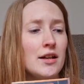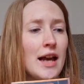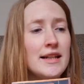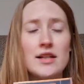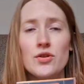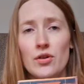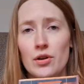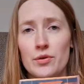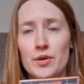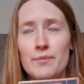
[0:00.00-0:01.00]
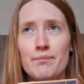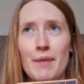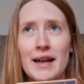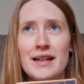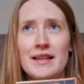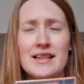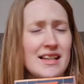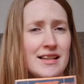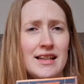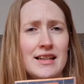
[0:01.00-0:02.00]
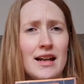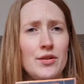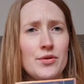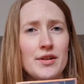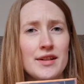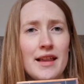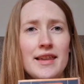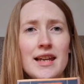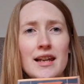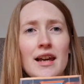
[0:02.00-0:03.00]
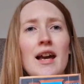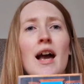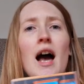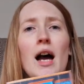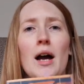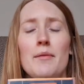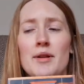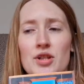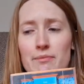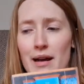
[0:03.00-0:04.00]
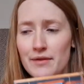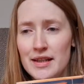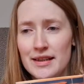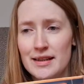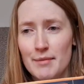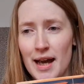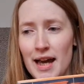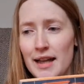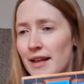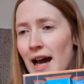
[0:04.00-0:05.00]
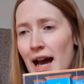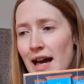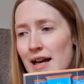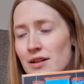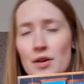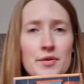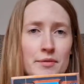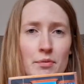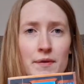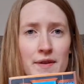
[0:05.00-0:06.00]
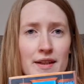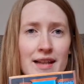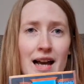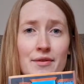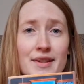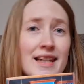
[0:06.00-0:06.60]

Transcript: 18-year-old back in the 1600s, I think. And she marries this man and goes to move to his house,